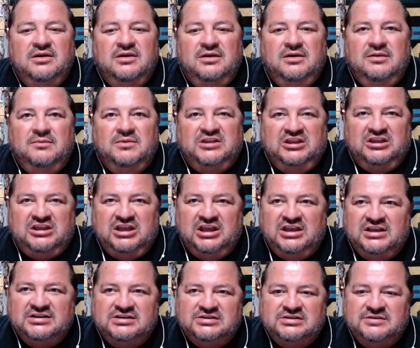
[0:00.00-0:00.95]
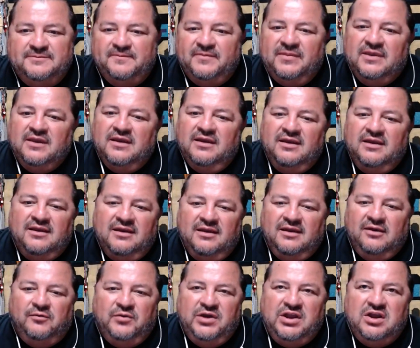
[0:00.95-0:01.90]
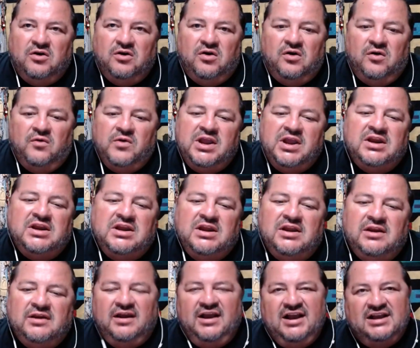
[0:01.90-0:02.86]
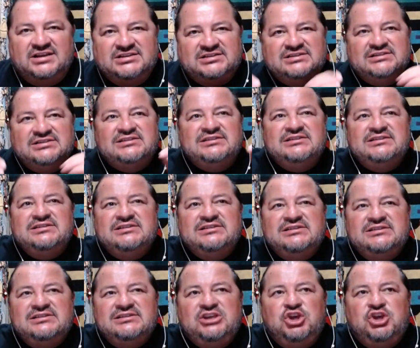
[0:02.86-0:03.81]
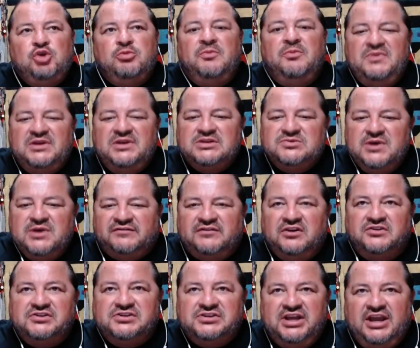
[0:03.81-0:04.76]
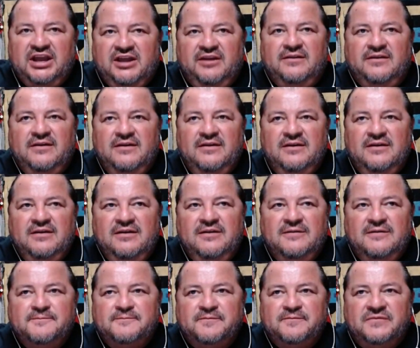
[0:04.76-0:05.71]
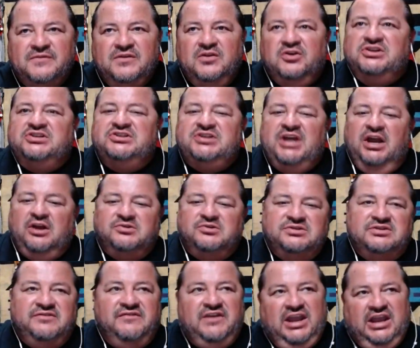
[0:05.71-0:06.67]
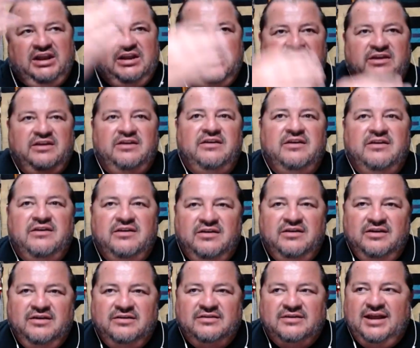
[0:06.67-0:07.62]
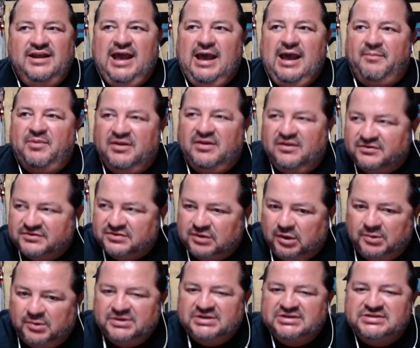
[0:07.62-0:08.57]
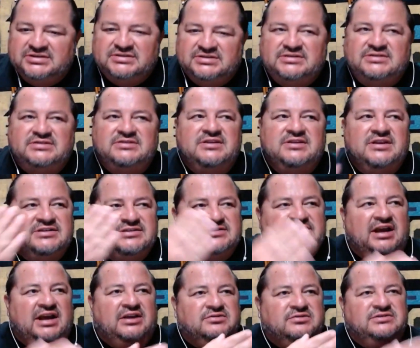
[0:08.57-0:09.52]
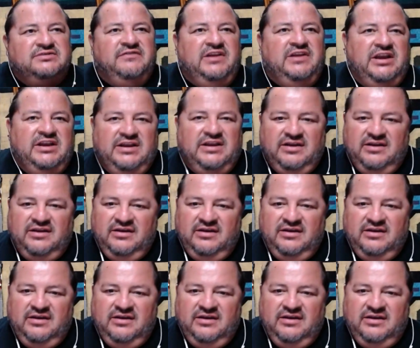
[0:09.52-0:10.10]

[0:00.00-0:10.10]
But the thing is, we need, as human beings, we have to understand there are cycles of 80 that happen. There's always cycles of 80.